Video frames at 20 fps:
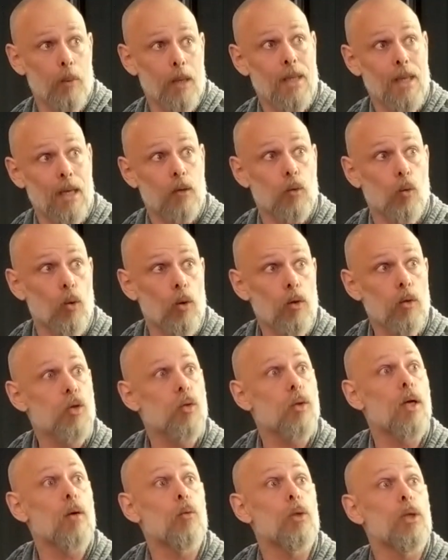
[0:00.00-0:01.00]
make that work so
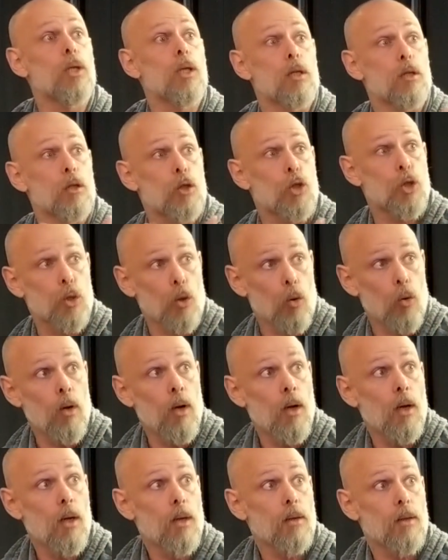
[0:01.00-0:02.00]
that we can show
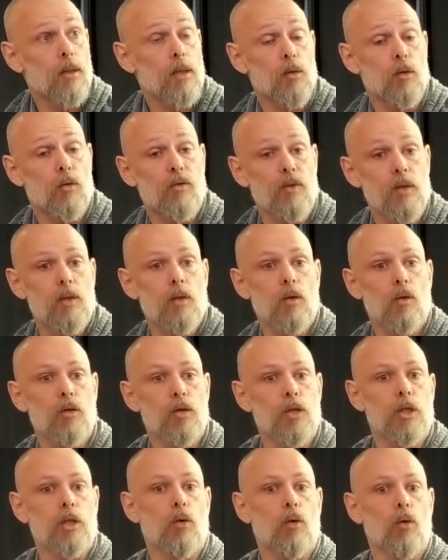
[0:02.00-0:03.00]
there's a
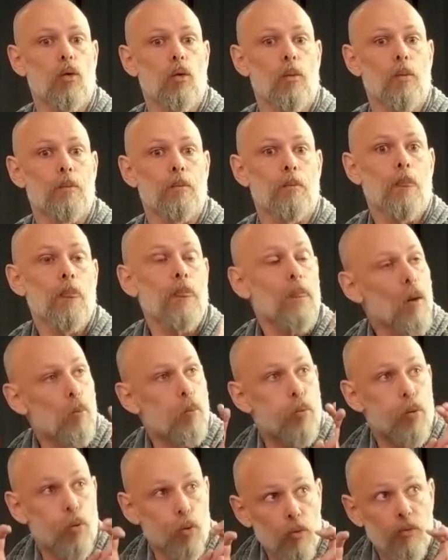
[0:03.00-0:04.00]
physiological
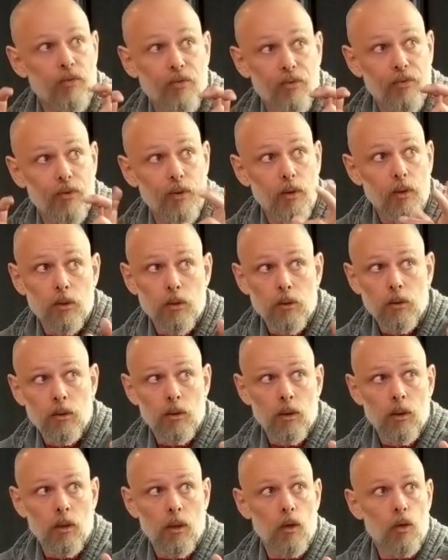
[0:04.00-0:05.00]
proof
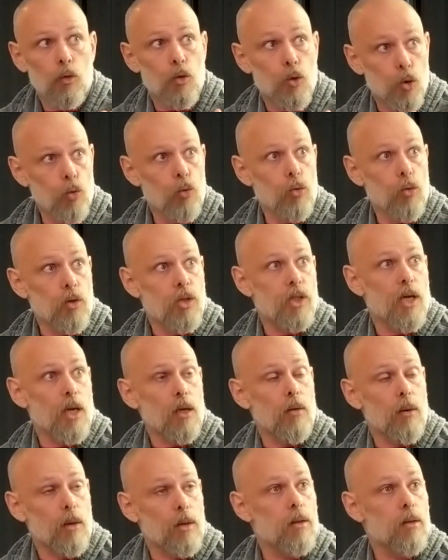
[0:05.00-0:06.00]
to the
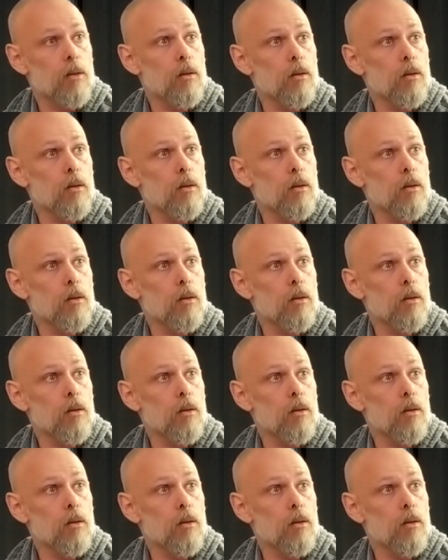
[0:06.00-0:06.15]
chakras.